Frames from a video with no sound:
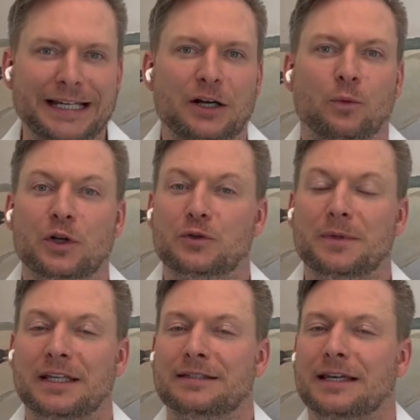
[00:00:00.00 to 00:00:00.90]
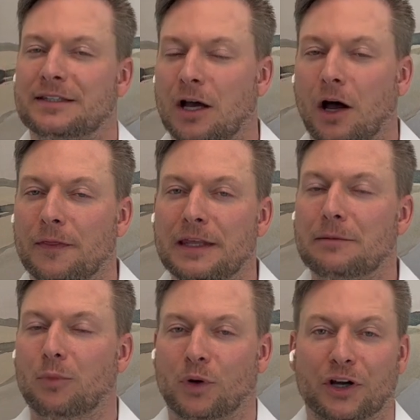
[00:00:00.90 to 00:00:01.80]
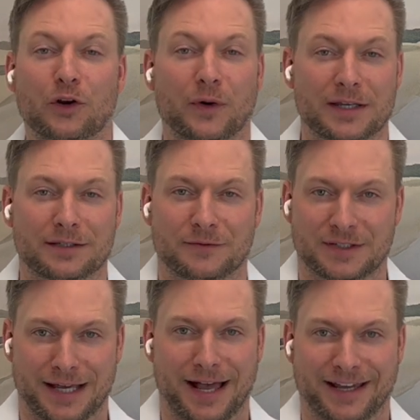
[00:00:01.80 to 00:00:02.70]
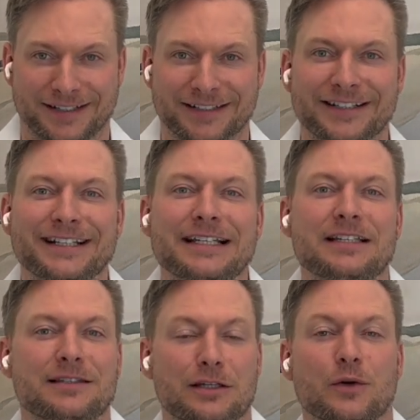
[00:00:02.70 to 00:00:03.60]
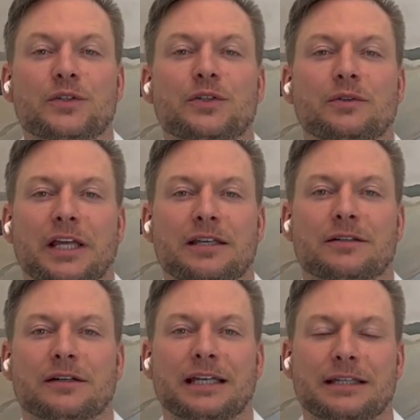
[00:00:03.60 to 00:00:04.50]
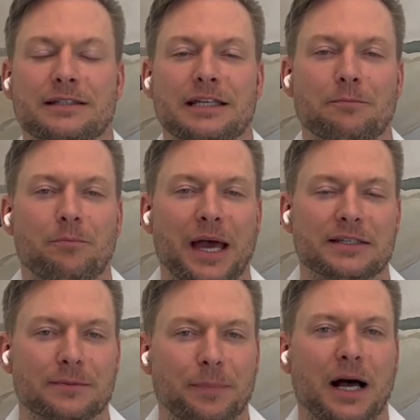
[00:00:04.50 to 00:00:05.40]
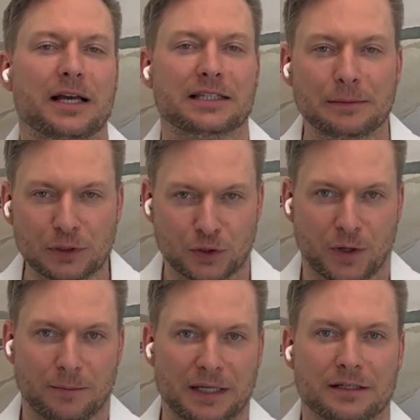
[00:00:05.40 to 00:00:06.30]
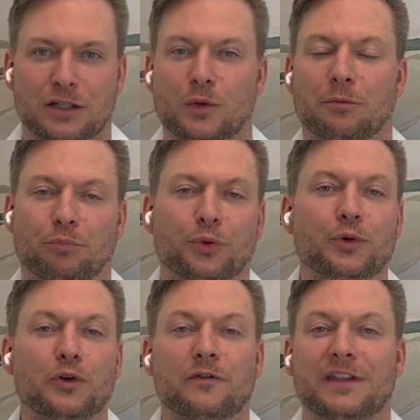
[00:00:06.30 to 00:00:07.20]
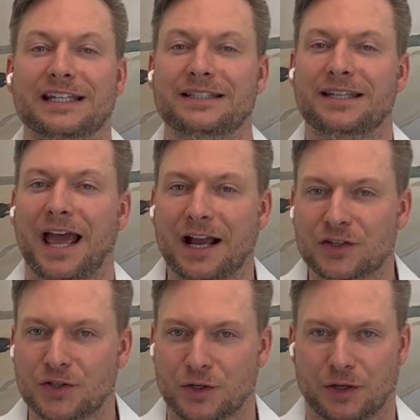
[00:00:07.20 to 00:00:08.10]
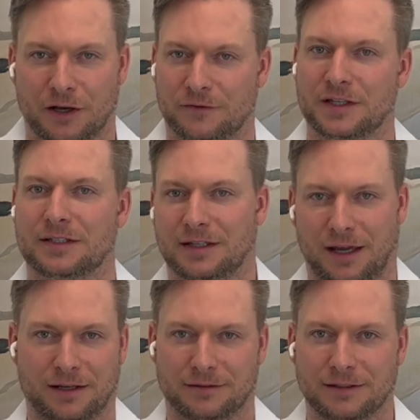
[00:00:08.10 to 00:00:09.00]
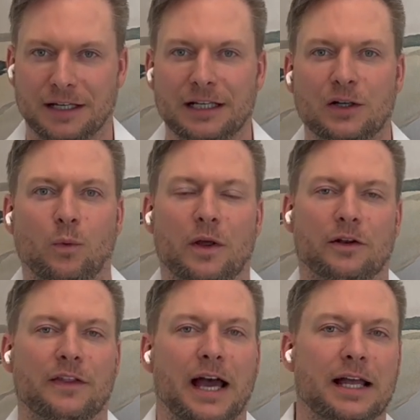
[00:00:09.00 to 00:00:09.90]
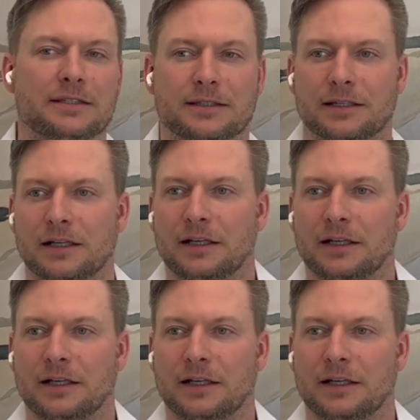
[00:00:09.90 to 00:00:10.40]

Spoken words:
which means it's on the more aggressive side. CO2 laser is the best possible treatment to improve the texture of the skin, whether that's